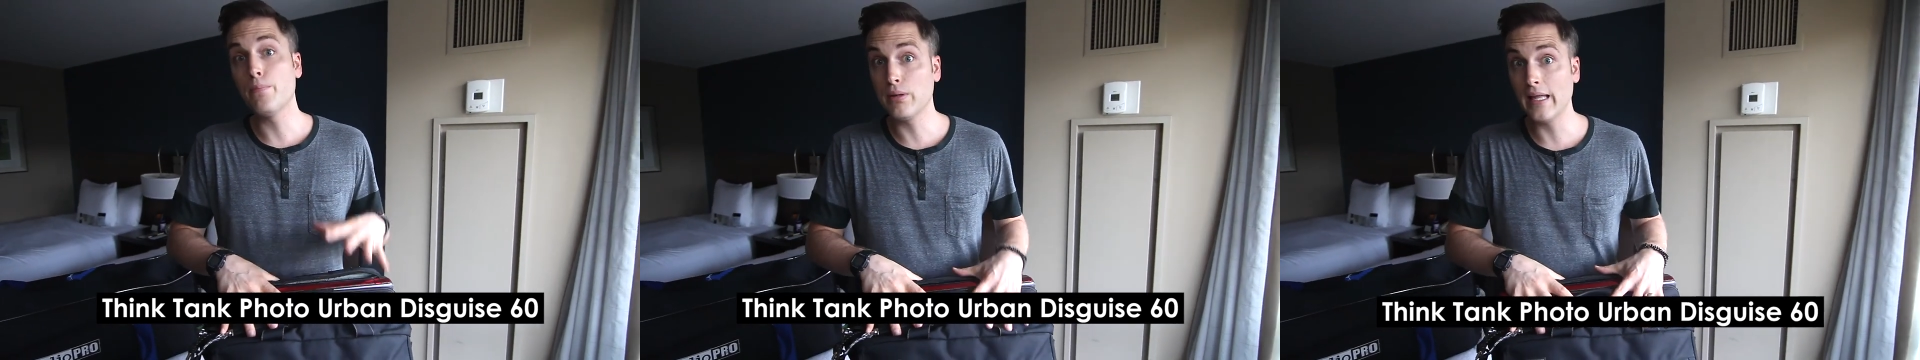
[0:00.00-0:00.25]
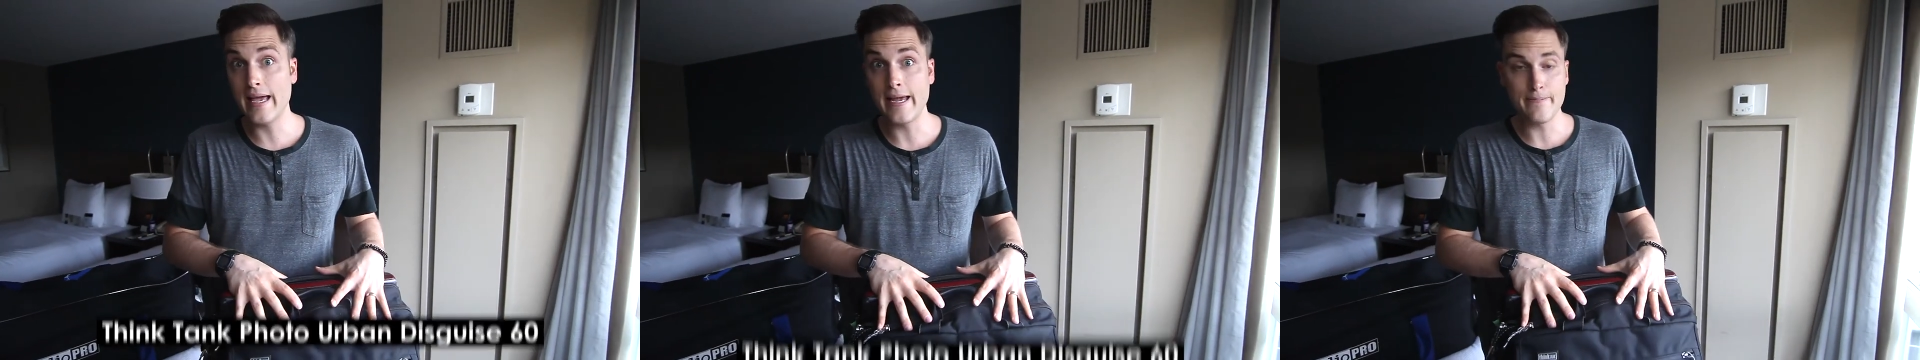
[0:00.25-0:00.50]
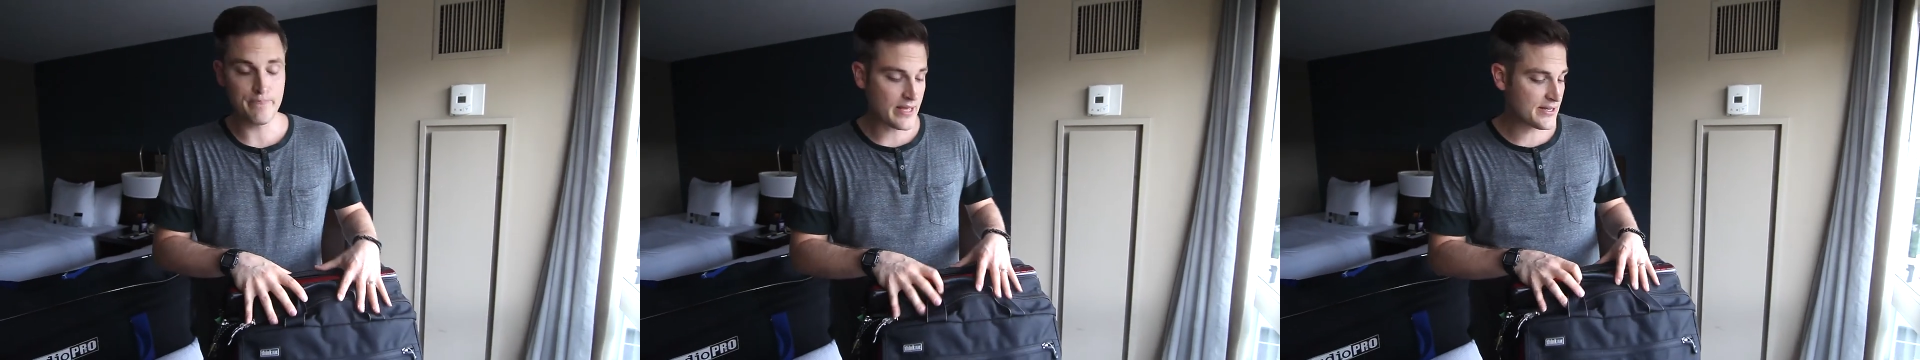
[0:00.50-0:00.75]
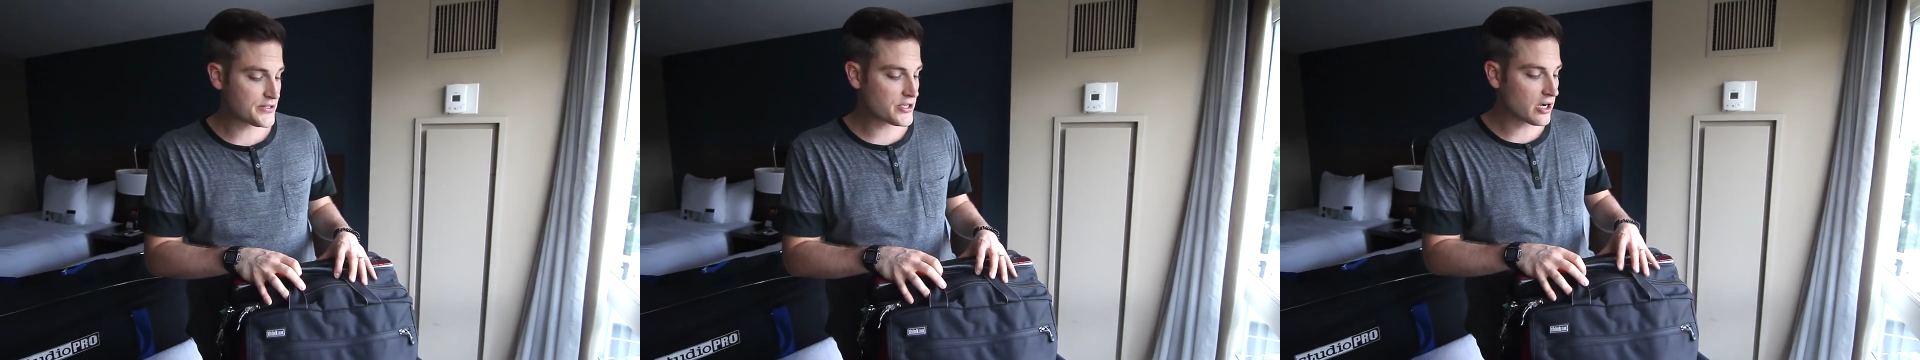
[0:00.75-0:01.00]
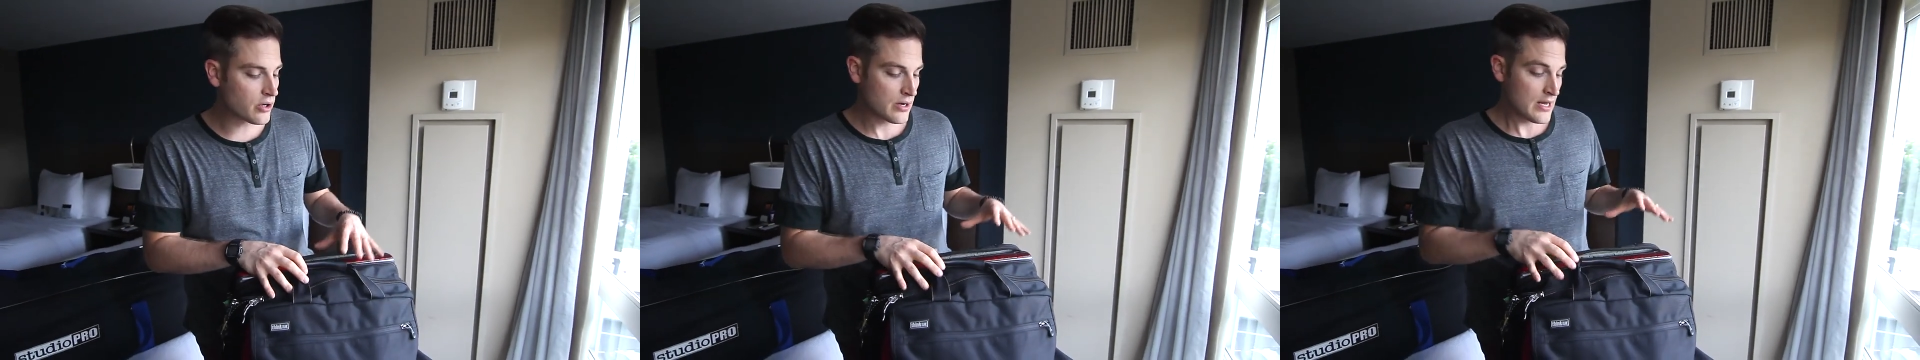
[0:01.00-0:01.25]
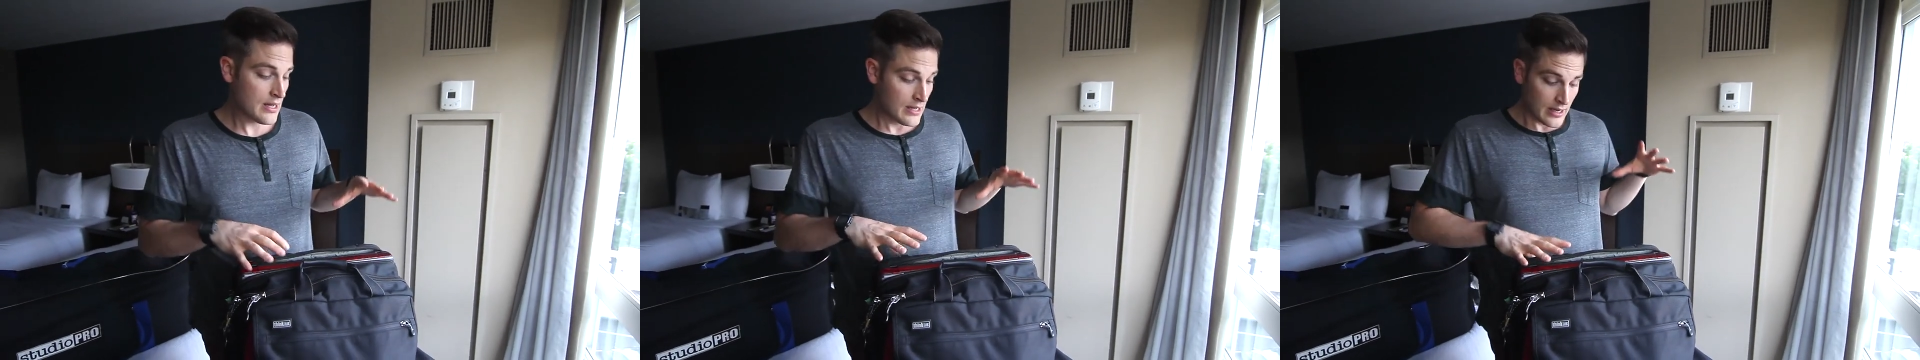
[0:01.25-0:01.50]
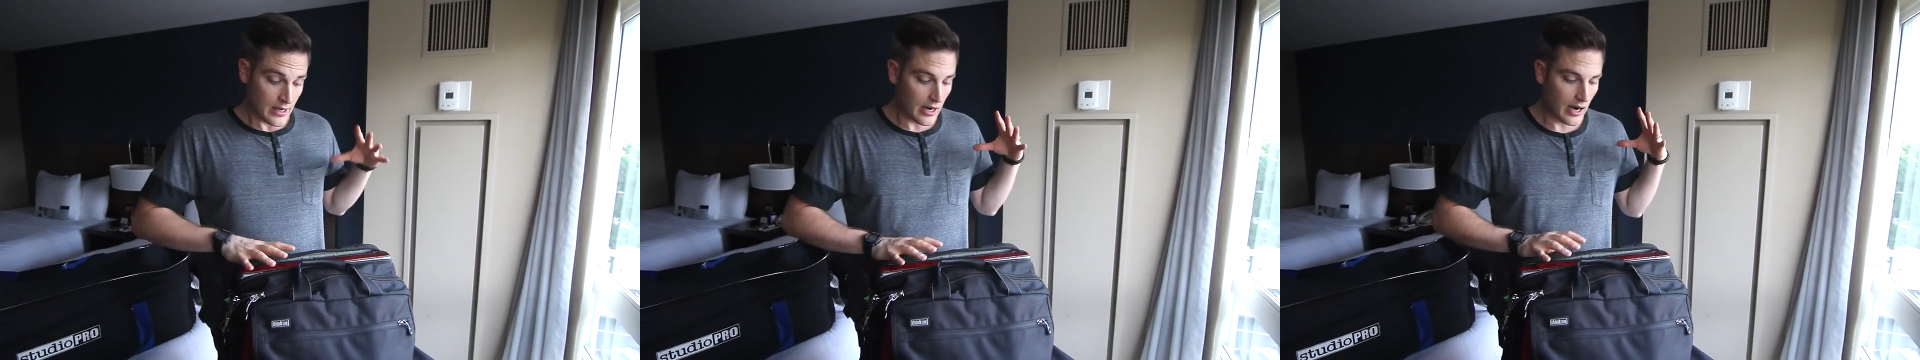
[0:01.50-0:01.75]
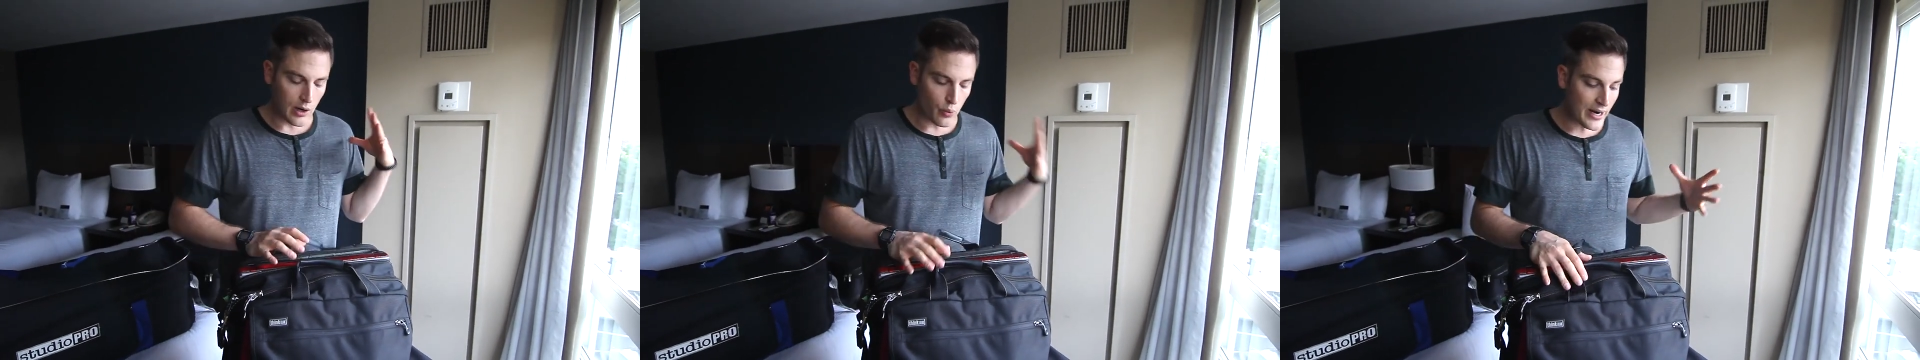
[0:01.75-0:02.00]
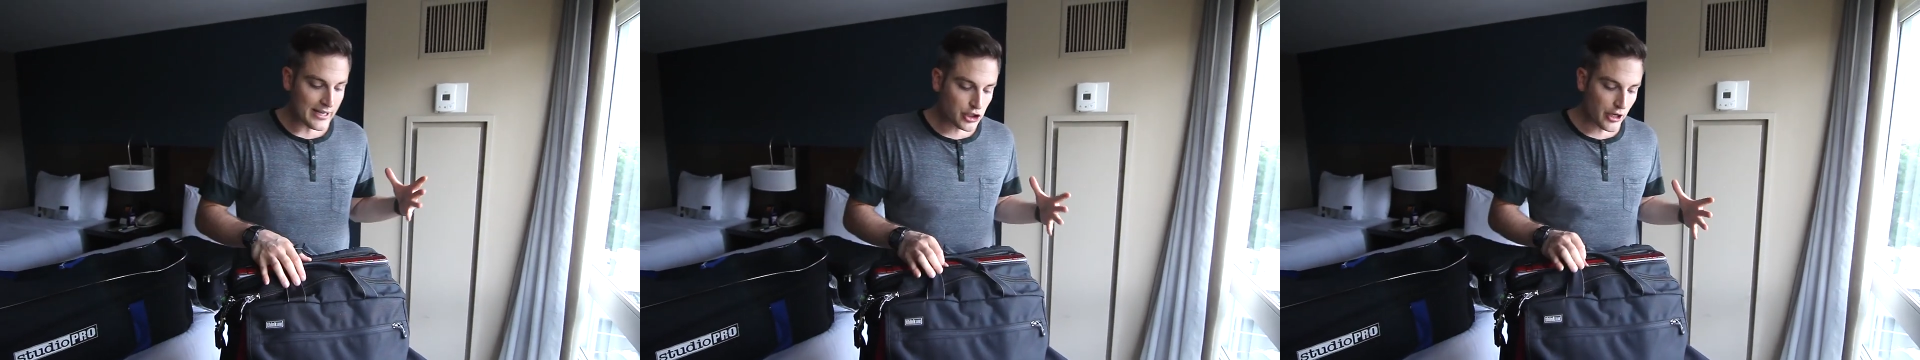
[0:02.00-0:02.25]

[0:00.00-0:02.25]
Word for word: plane. And so when I